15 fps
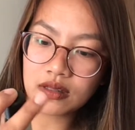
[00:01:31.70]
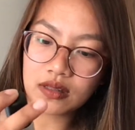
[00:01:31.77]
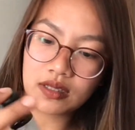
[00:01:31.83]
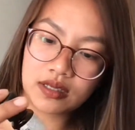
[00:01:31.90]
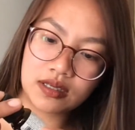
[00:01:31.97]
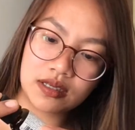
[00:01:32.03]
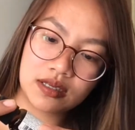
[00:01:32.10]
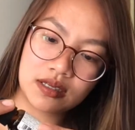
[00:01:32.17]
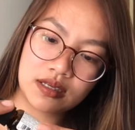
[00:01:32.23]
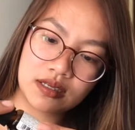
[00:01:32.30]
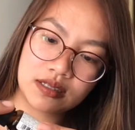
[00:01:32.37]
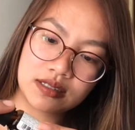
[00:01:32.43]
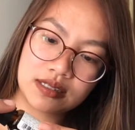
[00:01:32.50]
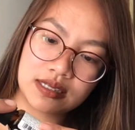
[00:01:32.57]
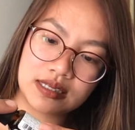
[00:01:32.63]

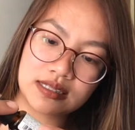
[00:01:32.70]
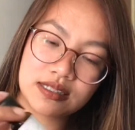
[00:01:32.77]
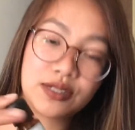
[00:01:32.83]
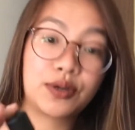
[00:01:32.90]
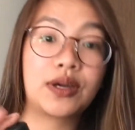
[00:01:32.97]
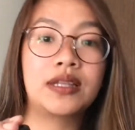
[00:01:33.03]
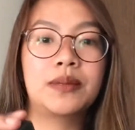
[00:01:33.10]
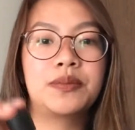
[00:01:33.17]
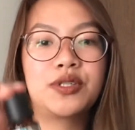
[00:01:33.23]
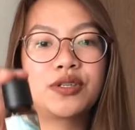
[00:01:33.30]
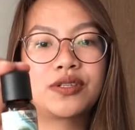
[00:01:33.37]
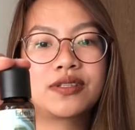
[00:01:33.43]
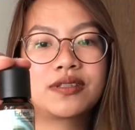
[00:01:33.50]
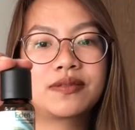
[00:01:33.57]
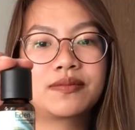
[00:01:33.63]
This is
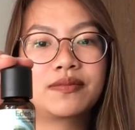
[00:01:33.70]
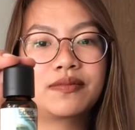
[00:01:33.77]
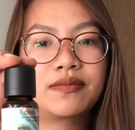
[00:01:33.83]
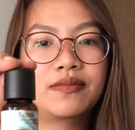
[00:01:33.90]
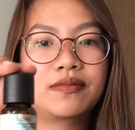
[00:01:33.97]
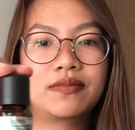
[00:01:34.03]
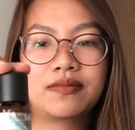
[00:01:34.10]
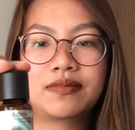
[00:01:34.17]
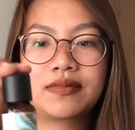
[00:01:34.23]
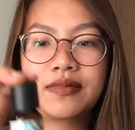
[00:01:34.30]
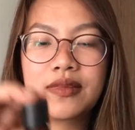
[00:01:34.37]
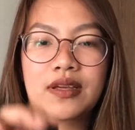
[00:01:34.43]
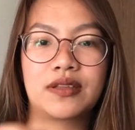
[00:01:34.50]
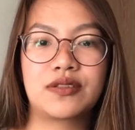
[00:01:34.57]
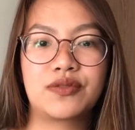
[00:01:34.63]
eucalyptus.
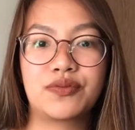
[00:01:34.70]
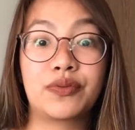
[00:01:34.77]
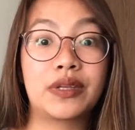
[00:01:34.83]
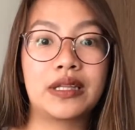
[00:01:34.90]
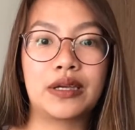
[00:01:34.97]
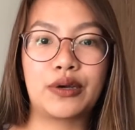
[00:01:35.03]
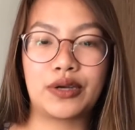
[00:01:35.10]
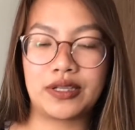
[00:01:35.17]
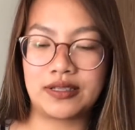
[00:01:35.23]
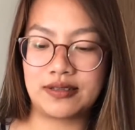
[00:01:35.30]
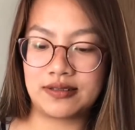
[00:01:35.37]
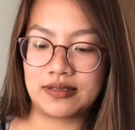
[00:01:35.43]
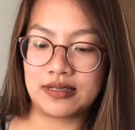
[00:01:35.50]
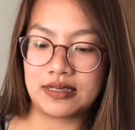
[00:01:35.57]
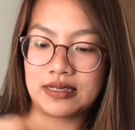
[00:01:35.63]
It's really good.
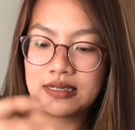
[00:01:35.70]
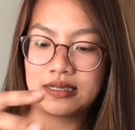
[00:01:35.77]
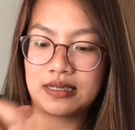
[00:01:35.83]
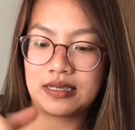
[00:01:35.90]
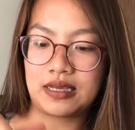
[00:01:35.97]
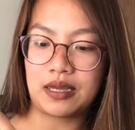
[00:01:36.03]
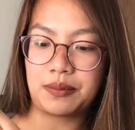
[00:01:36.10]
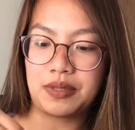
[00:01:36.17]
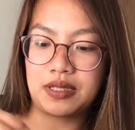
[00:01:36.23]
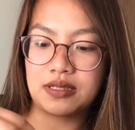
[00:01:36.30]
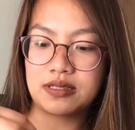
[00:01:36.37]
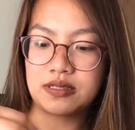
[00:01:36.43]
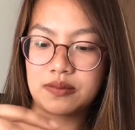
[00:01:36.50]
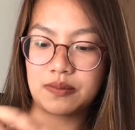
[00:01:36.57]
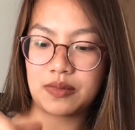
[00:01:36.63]
I mean,
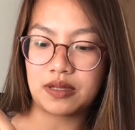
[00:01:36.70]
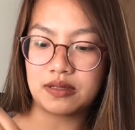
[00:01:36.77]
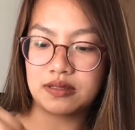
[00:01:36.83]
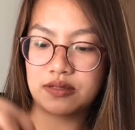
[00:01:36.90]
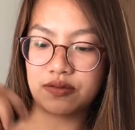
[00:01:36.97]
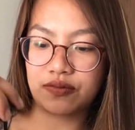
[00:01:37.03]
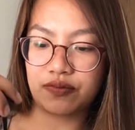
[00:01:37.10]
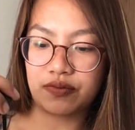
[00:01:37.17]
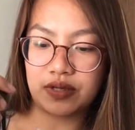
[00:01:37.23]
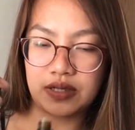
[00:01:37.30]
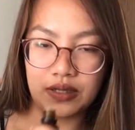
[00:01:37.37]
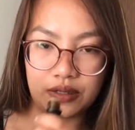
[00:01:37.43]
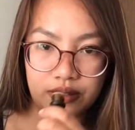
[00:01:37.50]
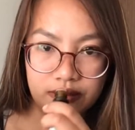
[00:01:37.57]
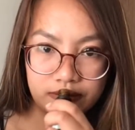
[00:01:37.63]
it smells
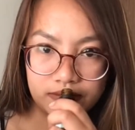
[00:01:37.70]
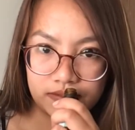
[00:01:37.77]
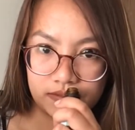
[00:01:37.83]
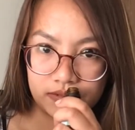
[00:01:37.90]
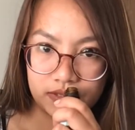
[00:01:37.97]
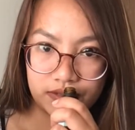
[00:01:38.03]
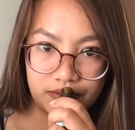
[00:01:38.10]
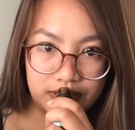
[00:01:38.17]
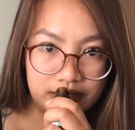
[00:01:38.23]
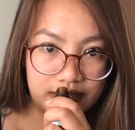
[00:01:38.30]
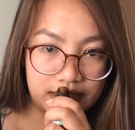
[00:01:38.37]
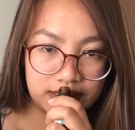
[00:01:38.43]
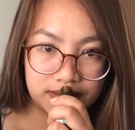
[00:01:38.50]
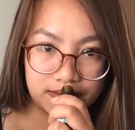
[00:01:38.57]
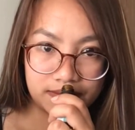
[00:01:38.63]
really good. It's really
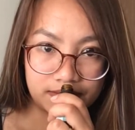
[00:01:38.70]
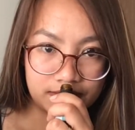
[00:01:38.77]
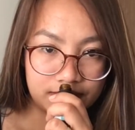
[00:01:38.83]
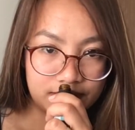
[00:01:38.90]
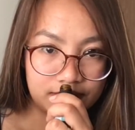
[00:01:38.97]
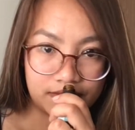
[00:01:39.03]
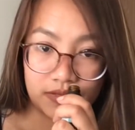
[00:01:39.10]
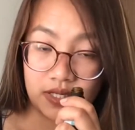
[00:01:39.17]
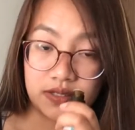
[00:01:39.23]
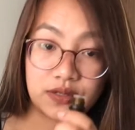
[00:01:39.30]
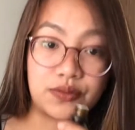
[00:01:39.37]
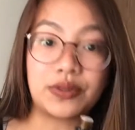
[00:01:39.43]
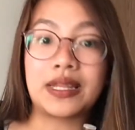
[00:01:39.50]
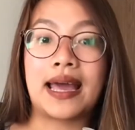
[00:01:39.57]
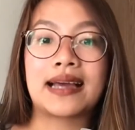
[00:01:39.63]
nice. It's
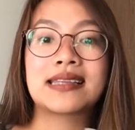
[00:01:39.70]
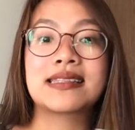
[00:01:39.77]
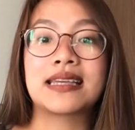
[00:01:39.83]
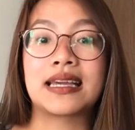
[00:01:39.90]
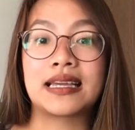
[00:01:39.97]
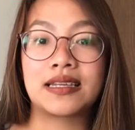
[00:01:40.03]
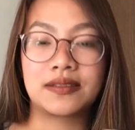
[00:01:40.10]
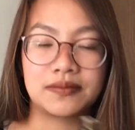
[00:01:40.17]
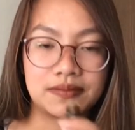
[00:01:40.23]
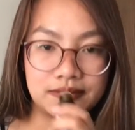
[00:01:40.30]
relaxing.